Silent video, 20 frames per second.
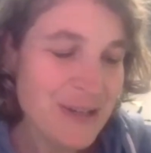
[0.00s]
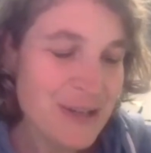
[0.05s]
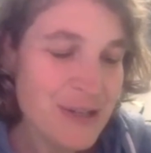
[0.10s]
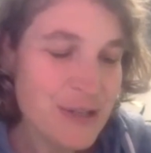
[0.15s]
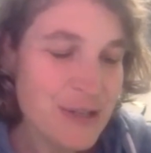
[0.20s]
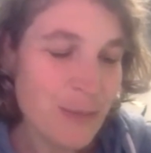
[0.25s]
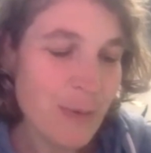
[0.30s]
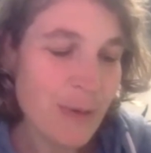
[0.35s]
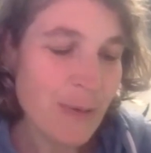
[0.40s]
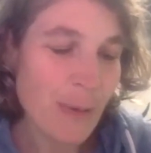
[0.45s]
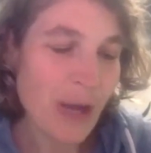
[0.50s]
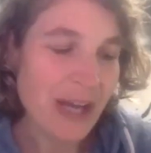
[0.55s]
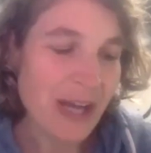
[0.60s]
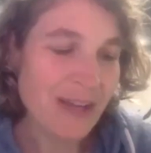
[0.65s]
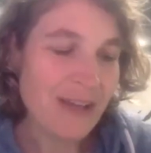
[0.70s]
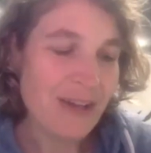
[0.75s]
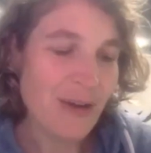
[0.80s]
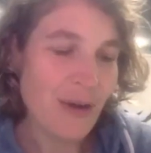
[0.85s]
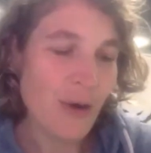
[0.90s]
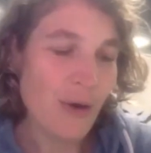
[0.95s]
So we
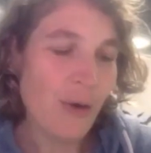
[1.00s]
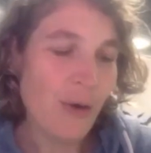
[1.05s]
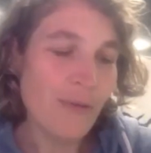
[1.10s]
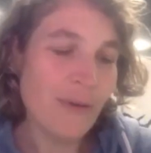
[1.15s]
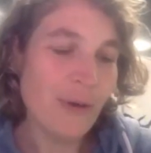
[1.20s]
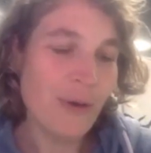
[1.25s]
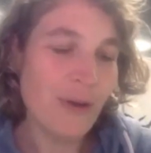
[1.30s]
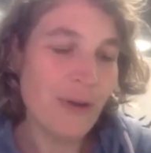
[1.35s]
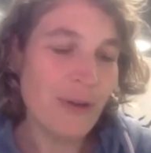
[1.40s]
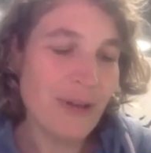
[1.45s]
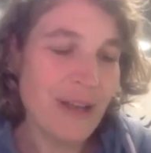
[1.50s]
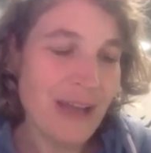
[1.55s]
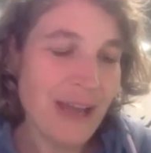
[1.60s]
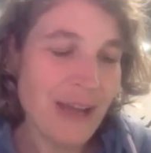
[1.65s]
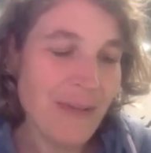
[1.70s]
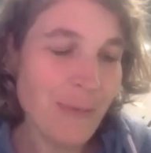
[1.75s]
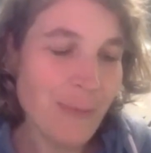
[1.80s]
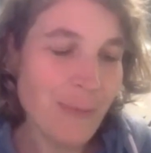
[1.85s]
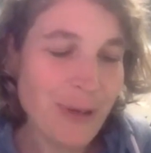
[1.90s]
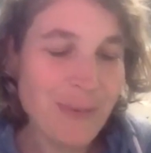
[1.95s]
work overall,
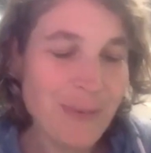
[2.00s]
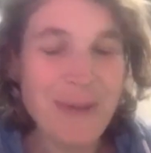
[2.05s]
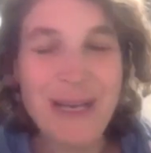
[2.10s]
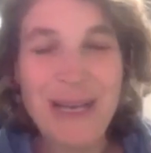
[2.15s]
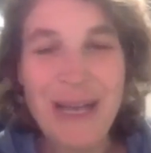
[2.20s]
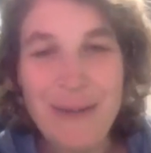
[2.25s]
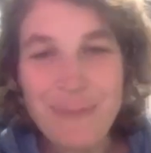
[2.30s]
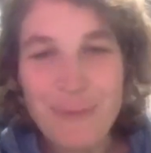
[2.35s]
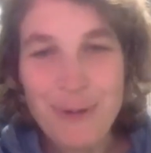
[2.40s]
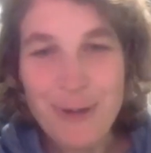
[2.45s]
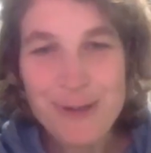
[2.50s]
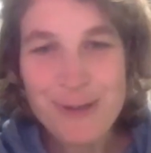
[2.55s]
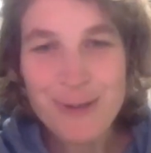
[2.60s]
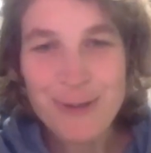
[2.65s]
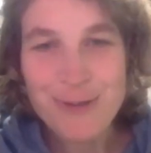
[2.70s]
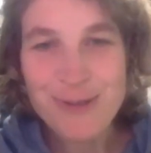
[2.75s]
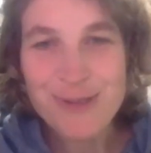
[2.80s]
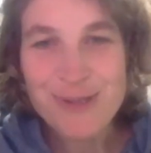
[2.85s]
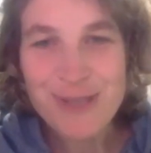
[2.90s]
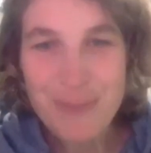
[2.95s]
everyone in my lab works
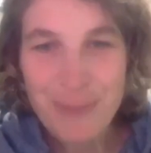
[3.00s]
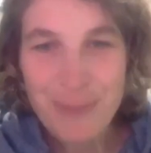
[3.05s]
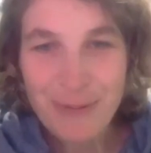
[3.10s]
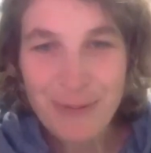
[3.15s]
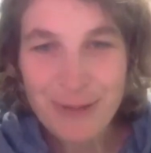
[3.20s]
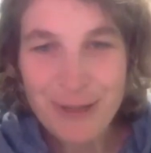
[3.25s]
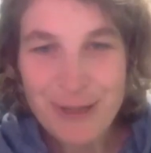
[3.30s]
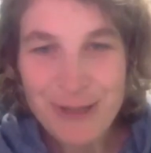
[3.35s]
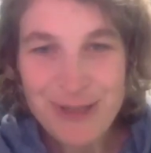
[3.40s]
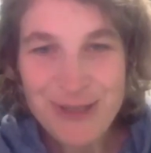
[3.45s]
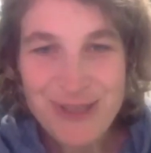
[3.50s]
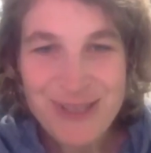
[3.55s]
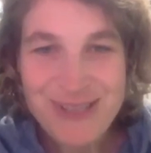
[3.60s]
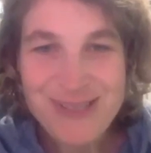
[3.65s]
on zebrafish.